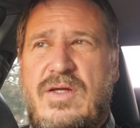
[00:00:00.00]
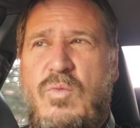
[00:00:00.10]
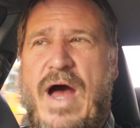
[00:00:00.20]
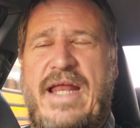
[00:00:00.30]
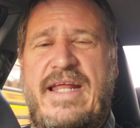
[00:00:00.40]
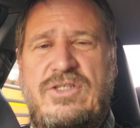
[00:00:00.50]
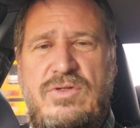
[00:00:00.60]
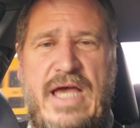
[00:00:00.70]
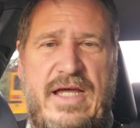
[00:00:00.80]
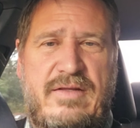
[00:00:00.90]
Why do they do
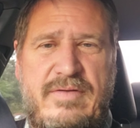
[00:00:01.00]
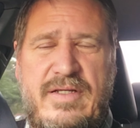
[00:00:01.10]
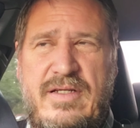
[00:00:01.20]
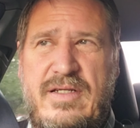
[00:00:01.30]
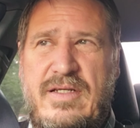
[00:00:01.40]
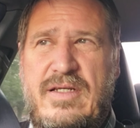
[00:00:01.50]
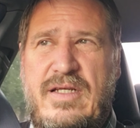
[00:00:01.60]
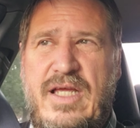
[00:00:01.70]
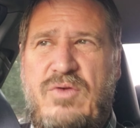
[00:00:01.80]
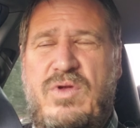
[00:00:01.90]
that?
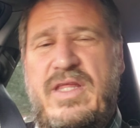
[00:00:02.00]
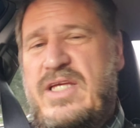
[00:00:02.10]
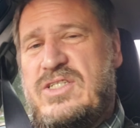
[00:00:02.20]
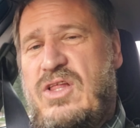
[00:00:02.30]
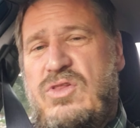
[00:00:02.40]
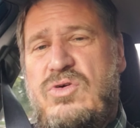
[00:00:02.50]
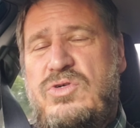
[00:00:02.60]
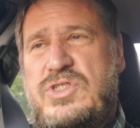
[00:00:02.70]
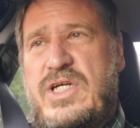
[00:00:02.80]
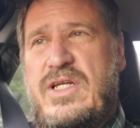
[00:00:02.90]
It really is an
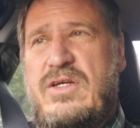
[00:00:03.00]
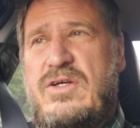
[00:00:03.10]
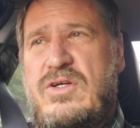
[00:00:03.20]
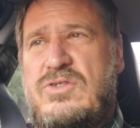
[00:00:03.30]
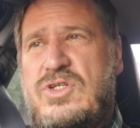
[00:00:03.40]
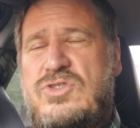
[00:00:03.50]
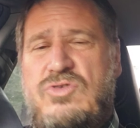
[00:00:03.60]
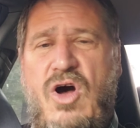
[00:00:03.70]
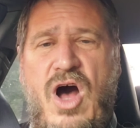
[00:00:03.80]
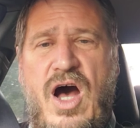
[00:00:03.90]
illusion to
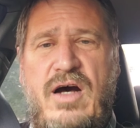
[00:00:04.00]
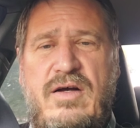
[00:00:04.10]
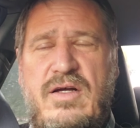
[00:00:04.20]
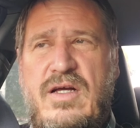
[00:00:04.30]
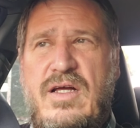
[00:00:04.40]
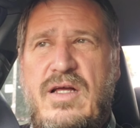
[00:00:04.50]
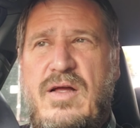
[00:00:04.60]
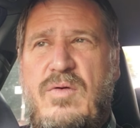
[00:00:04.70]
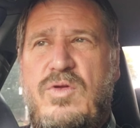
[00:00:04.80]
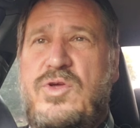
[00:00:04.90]
draw
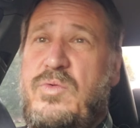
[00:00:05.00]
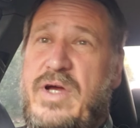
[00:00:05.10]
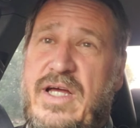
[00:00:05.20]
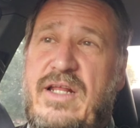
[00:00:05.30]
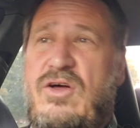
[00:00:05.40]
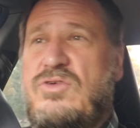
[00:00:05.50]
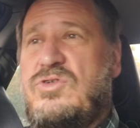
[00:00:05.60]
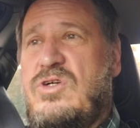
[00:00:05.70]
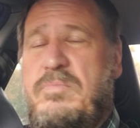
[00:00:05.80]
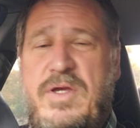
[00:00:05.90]
you in and
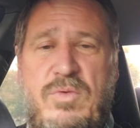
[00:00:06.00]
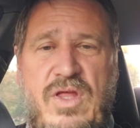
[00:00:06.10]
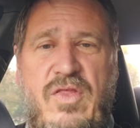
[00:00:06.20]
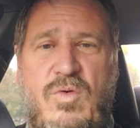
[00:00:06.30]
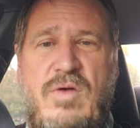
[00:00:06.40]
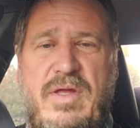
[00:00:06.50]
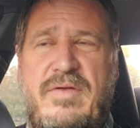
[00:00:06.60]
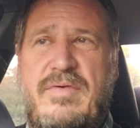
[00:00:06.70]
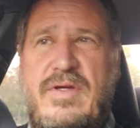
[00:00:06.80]
also compete with other women.